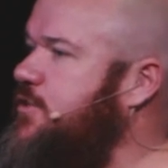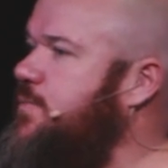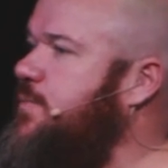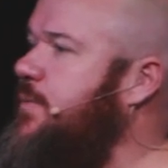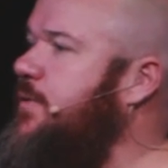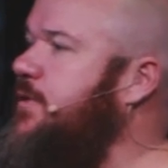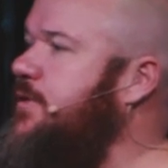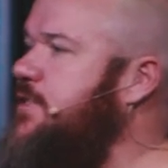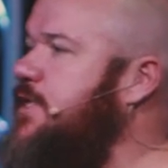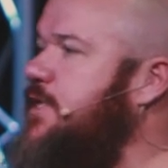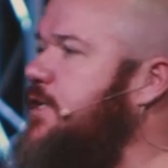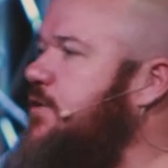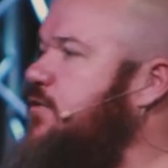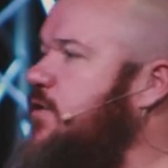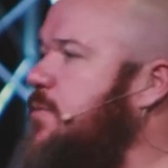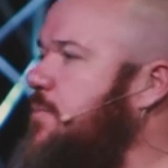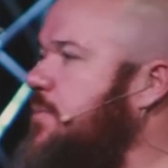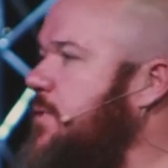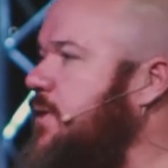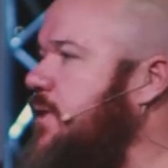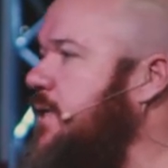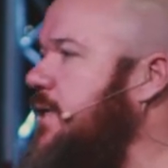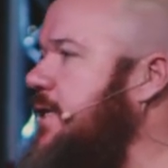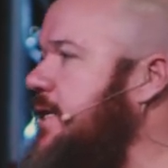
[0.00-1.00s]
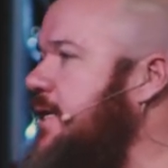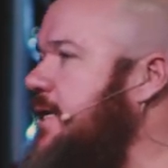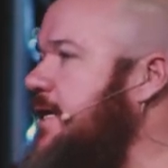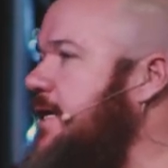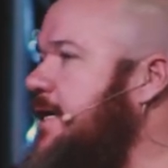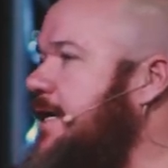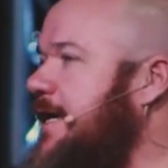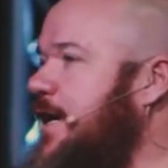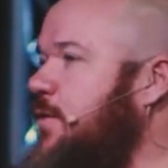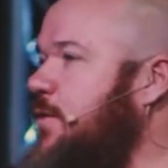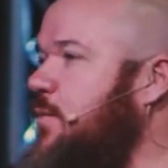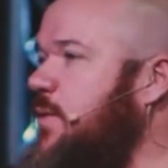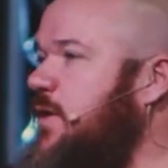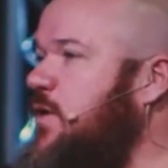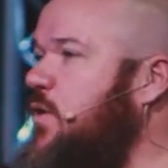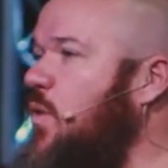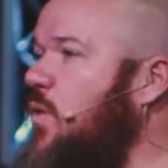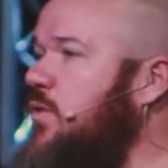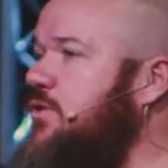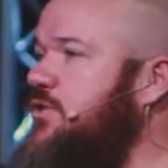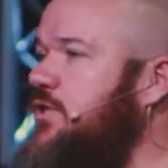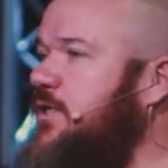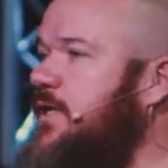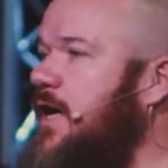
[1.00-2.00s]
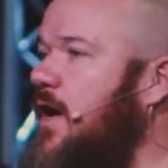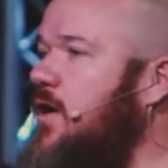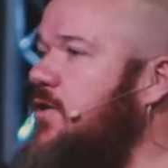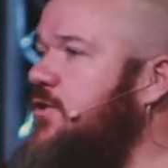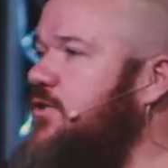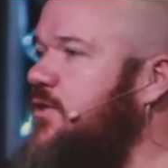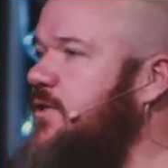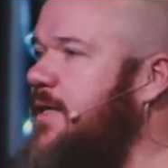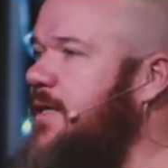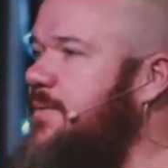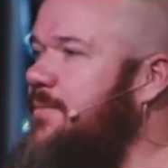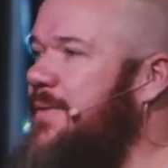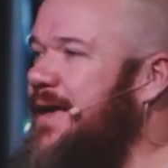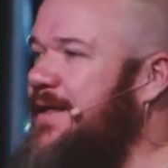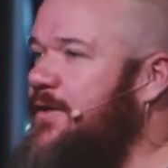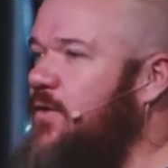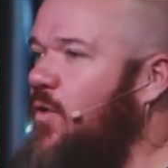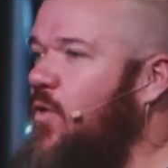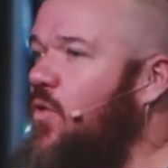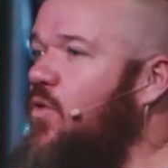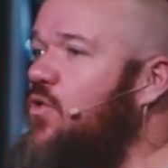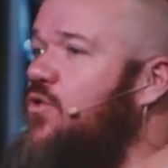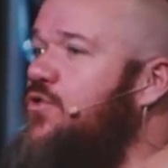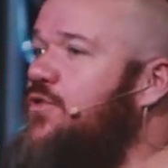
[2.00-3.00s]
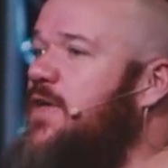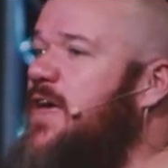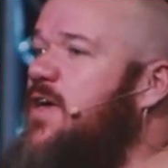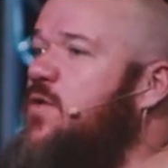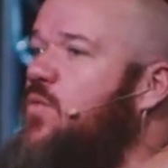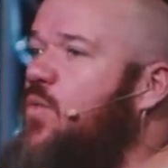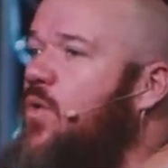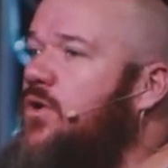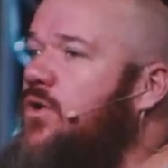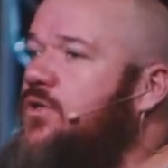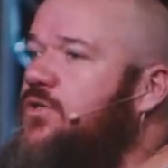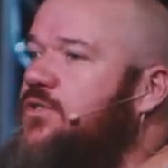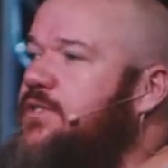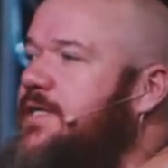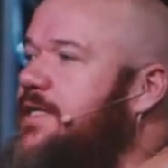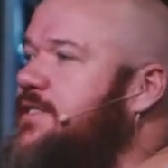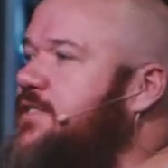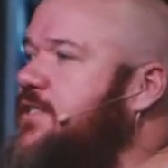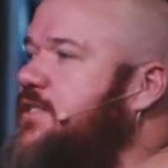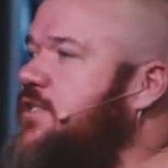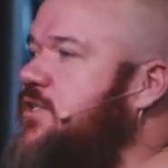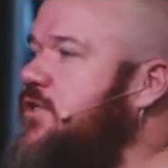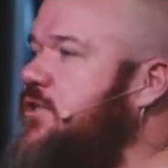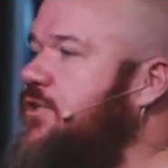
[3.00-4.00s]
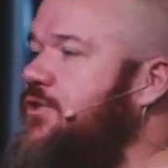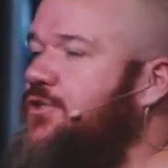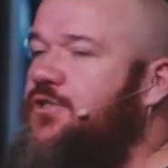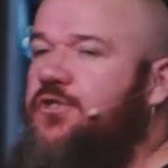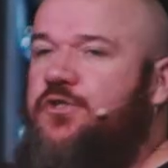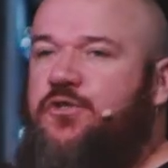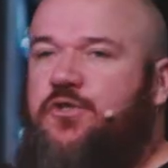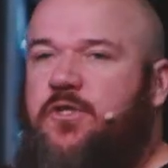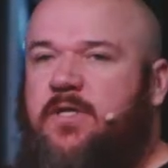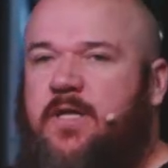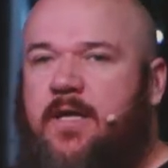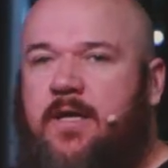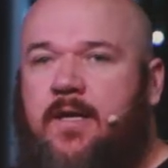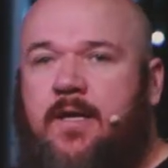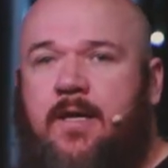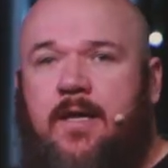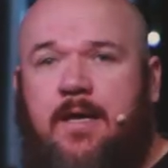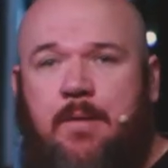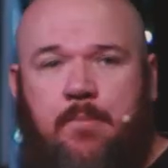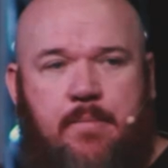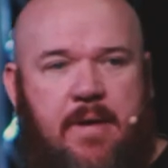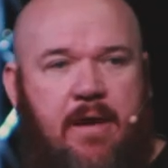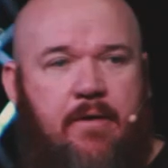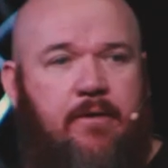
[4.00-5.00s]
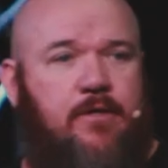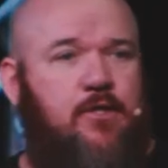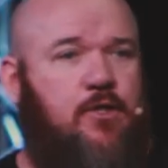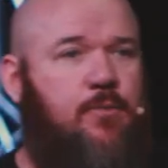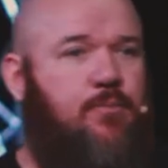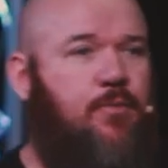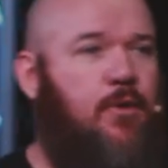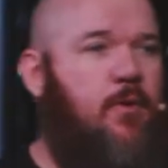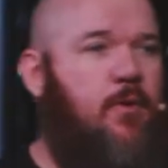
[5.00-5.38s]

or spiritually crippled. And we're called to go to them, and all they want is a solution to their marital